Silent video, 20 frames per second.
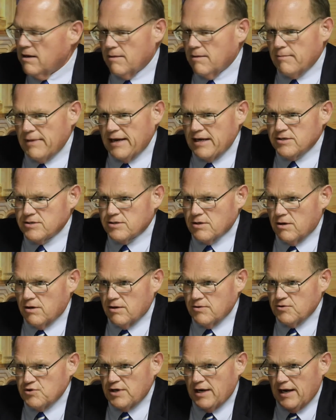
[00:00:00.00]
based
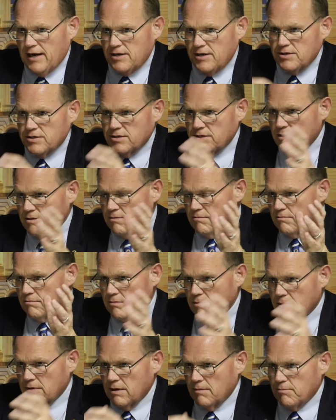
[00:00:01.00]
on changing
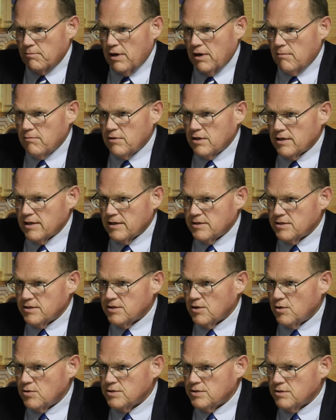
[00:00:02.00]
public and
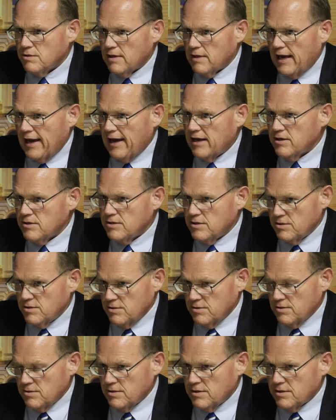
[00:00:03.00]
social
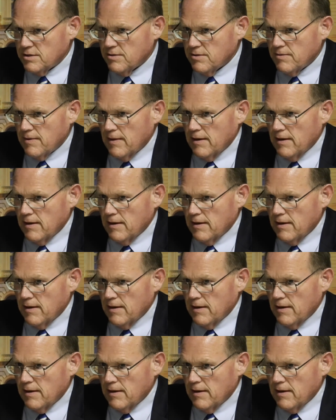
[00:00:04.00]
attitudes,